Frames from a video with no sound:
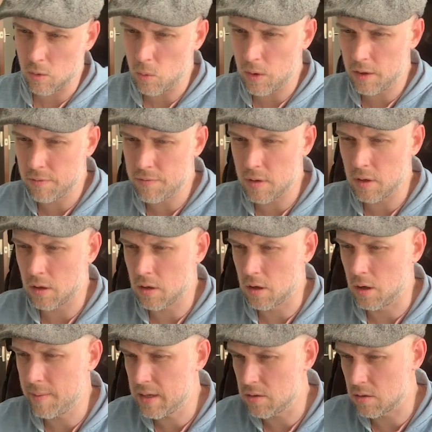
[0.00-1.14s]
one of the
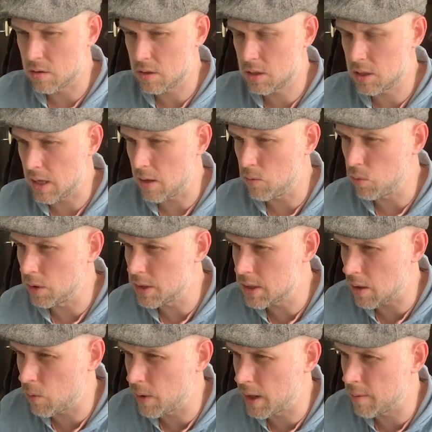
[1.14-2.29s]
commenters said was
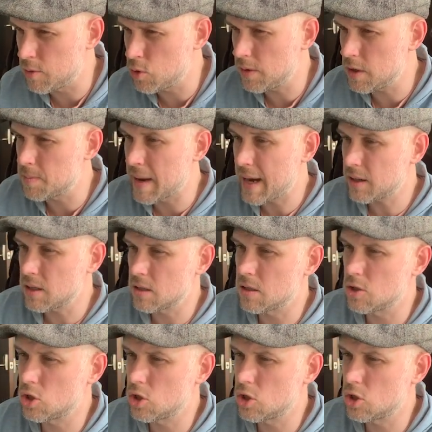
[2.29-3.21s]
that when I'm doing these back tests,